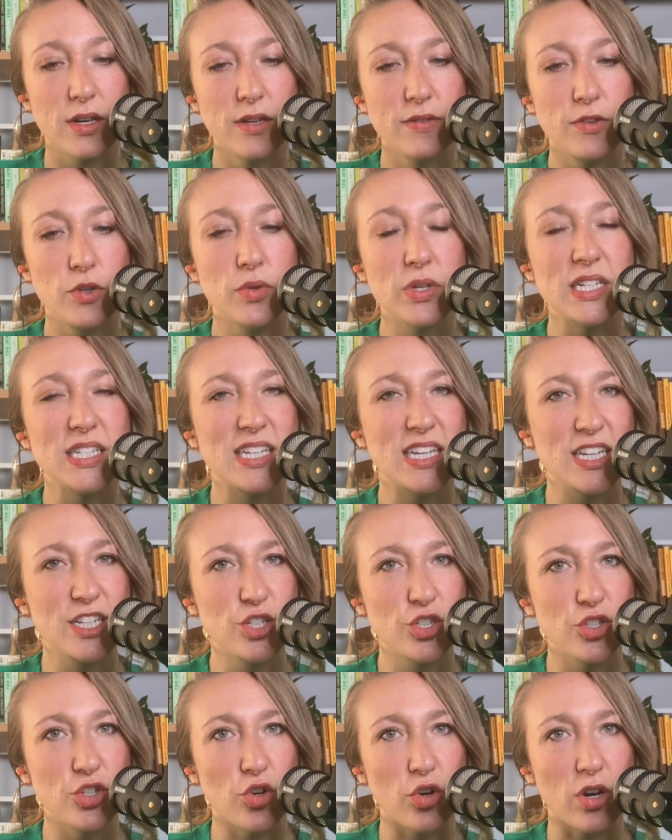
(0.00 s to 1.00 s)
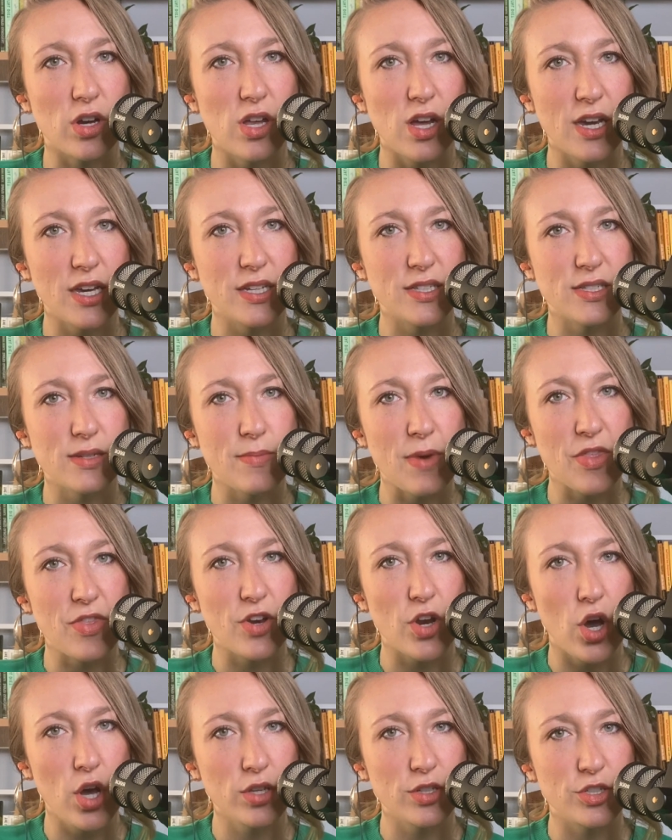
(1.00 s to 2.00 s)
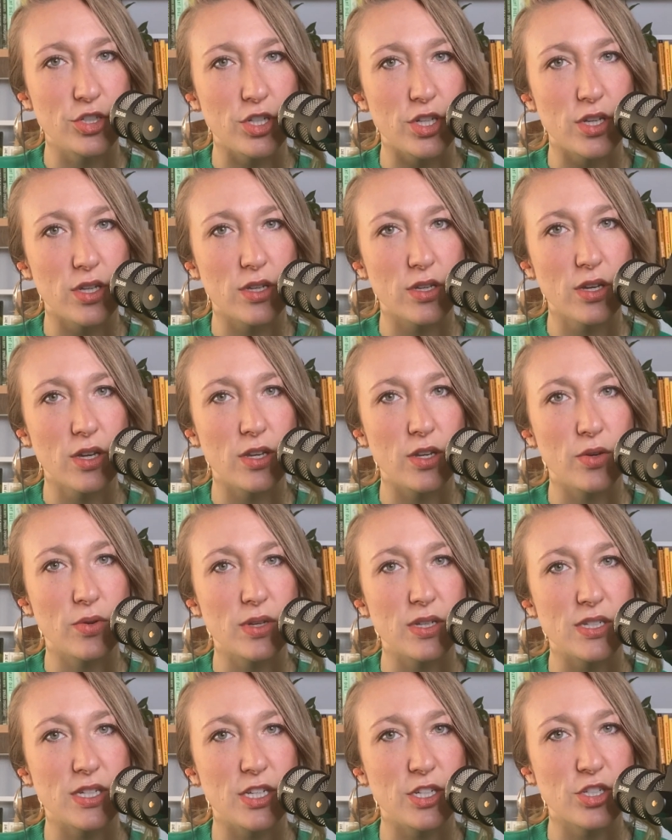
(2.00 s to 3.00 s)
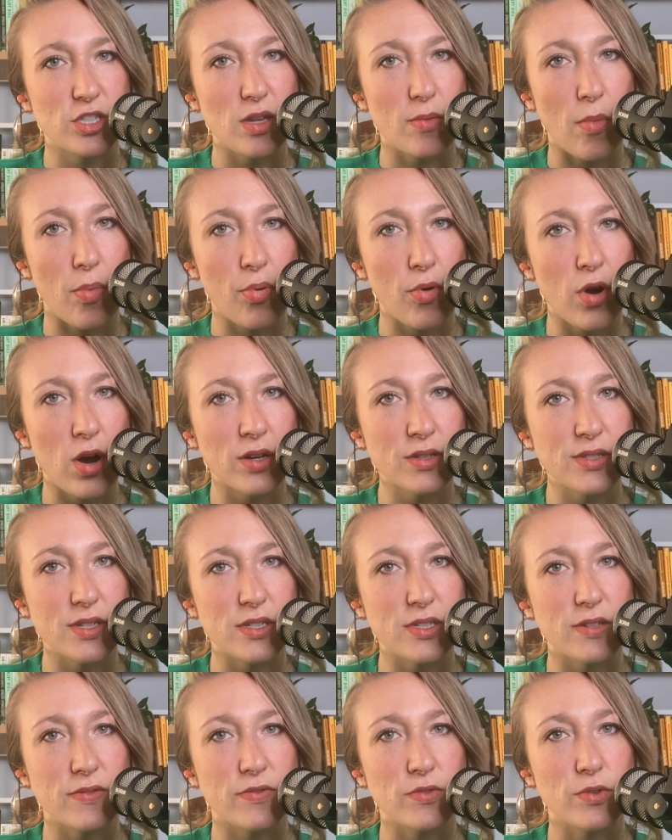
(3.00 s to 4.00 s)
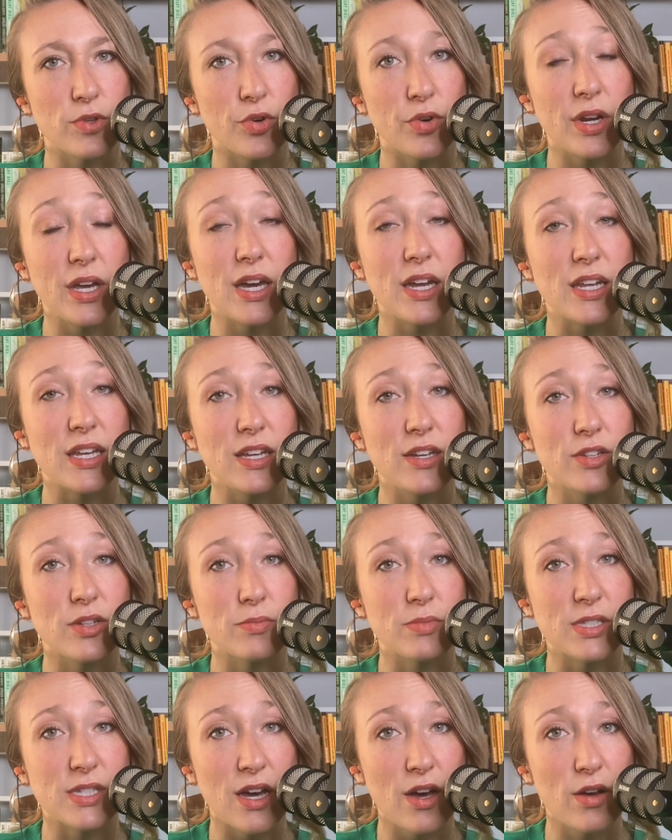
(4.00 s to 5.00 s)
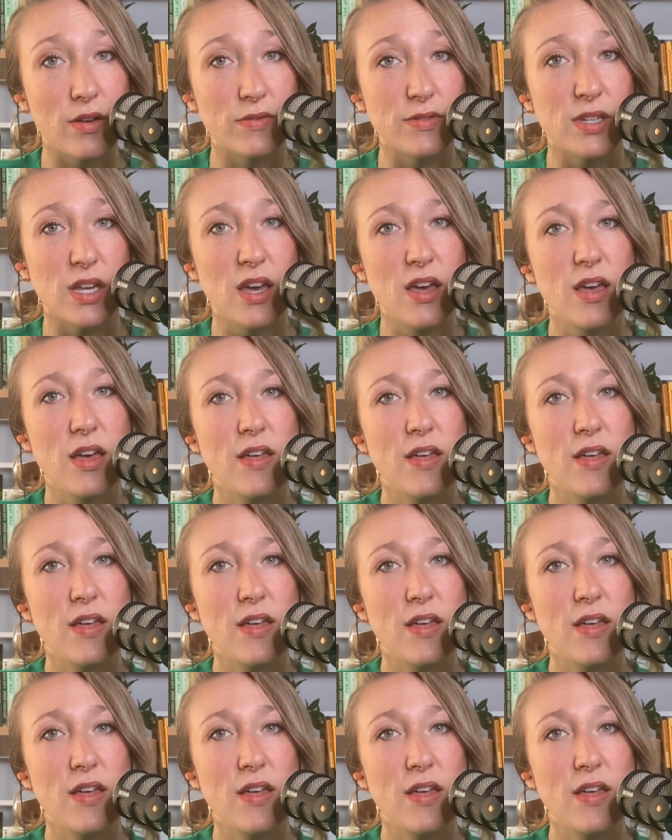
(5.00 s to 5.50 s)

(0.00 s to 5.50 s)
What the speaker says: you can teach your clients a methodology and you can teach them a process of learning how to heal themselves.